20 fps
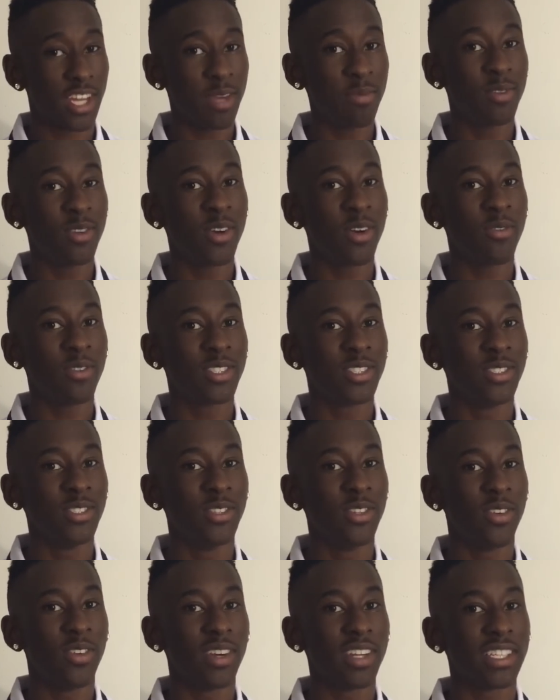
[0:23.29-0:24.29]
So keep doing
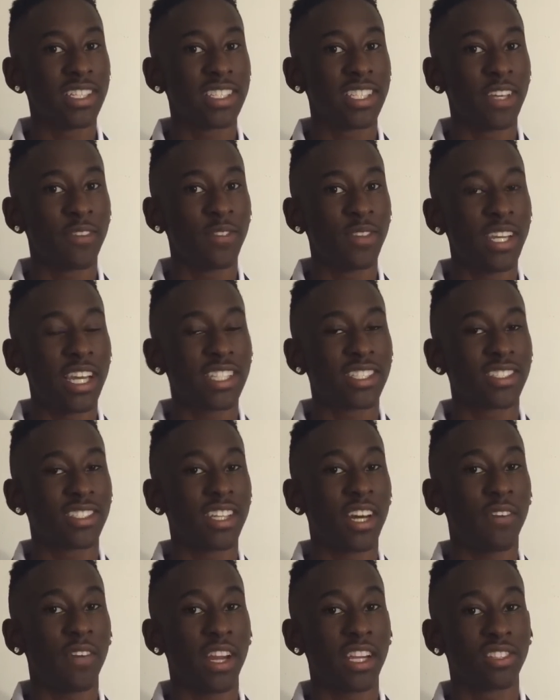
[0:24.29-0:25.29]
what you're doing to see if you
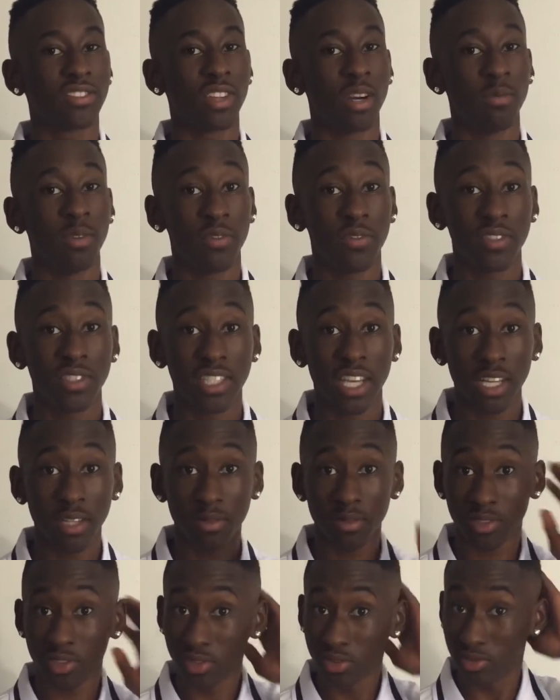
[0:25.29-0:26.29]
get yourself out of trouble. If you
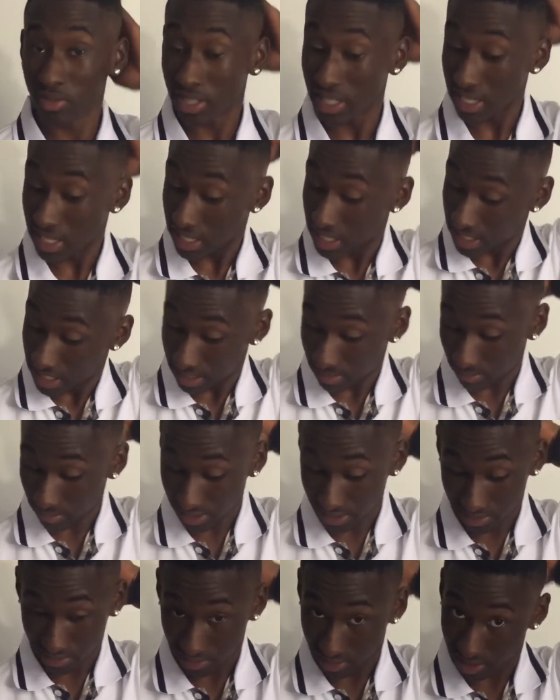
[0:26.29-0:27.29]
tell them the truth,
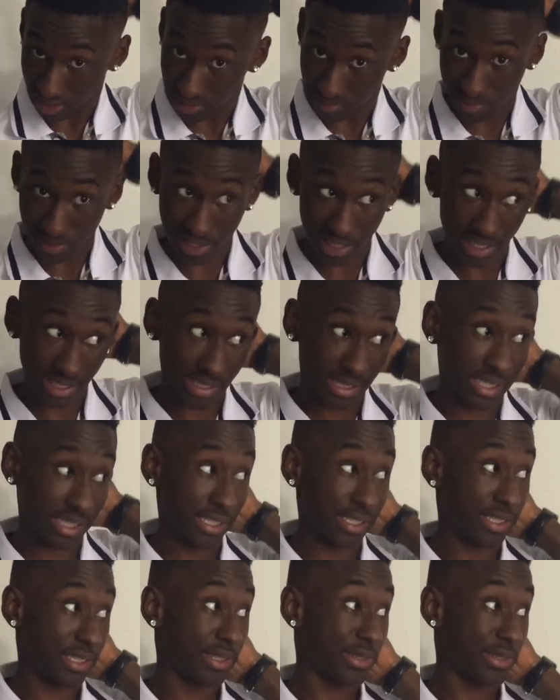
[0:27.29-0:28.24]
it might go a little bit like